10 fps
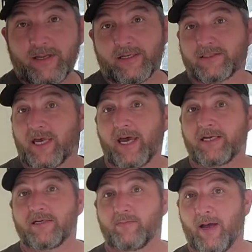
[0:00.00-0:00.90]

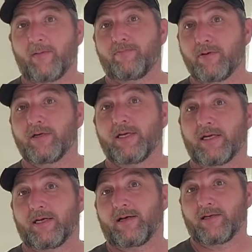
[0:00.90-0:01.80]
excited about putting
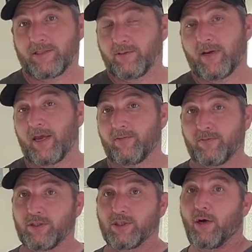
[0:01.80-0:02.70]
a
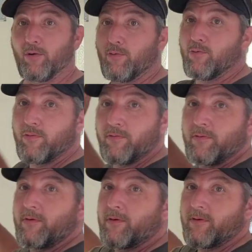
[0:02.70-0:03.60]
2.5-inch hole
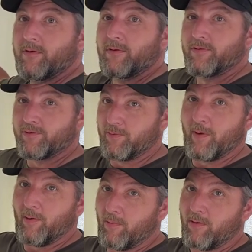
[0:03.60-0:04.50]
through my
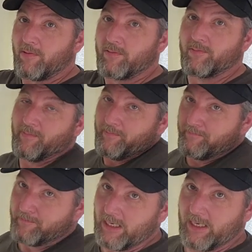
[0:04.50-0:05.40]
wall,
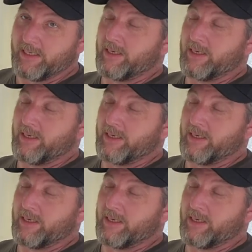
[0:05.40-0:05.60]
but